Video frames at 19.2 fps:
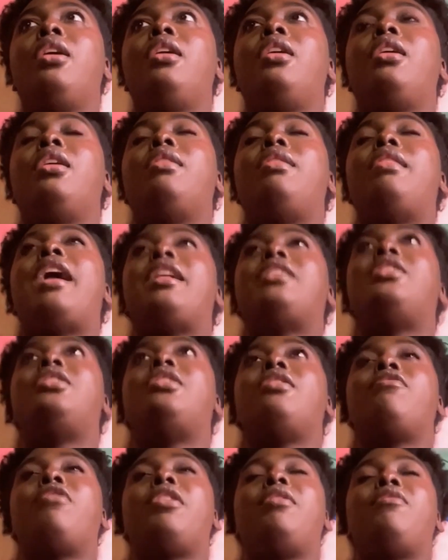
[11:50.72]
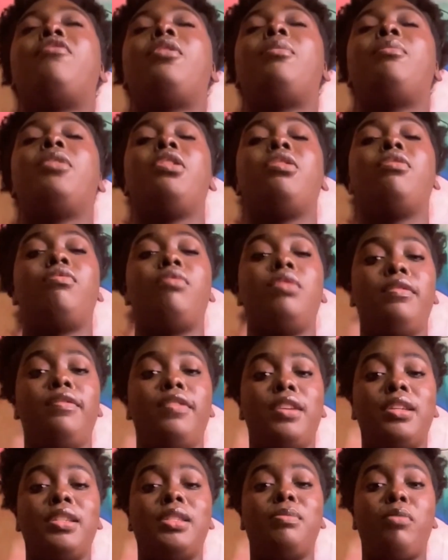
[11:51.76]
that's different from
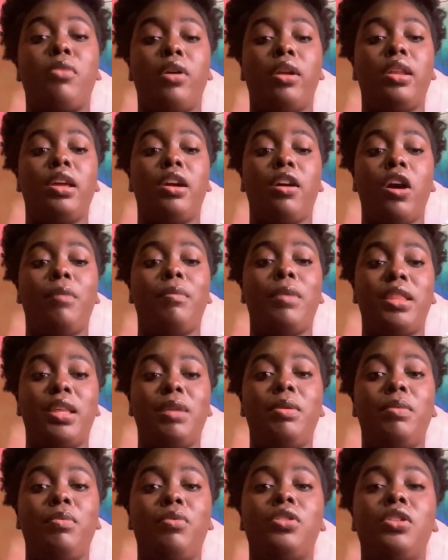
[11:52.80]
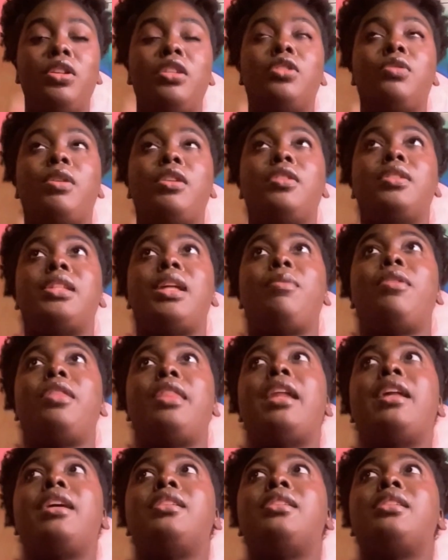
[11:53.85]
grievous bodily harm. I think people need to understand what
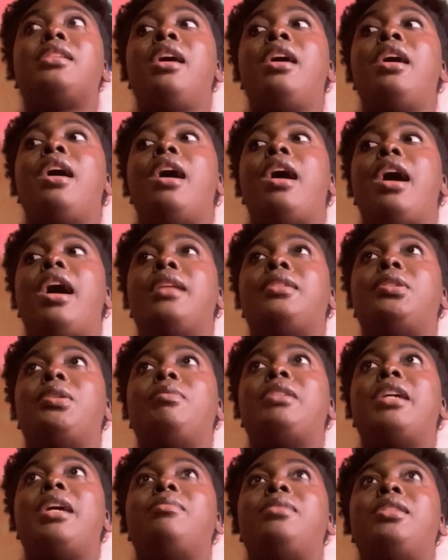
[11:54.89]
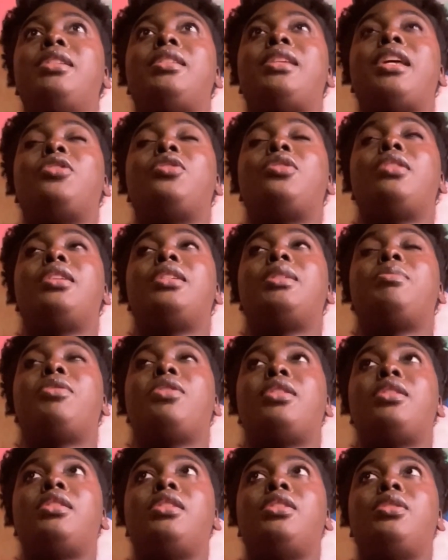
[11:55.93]
that is. And sometimes these sexual
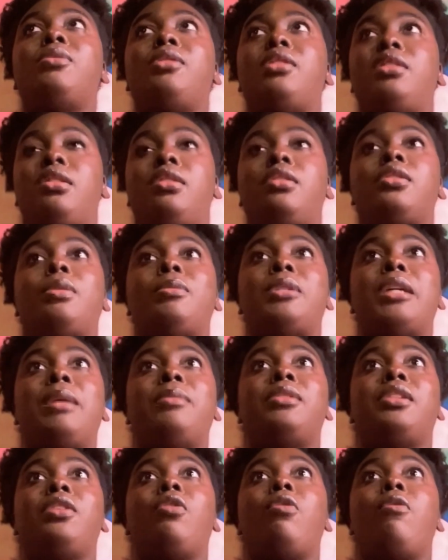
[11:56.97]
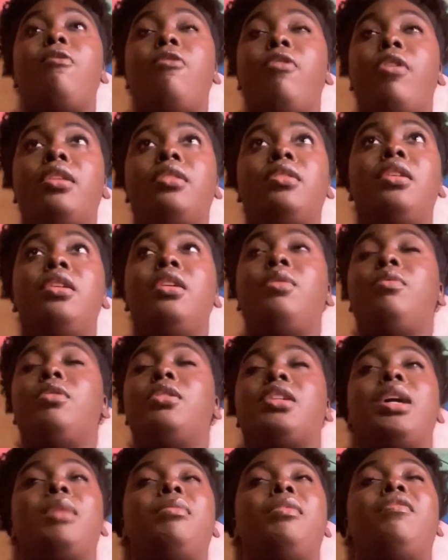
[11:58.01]
experiences you see, sometimes in porn, which
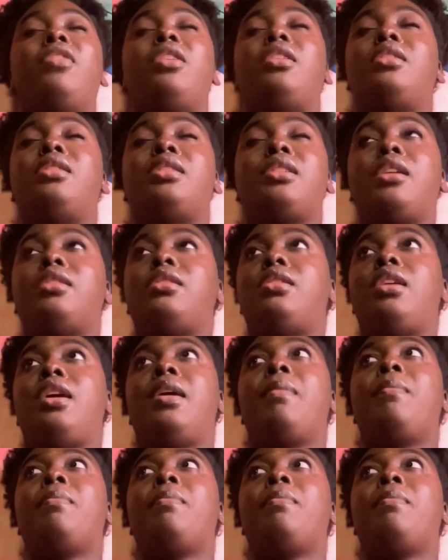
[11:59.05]
can be very disgusting,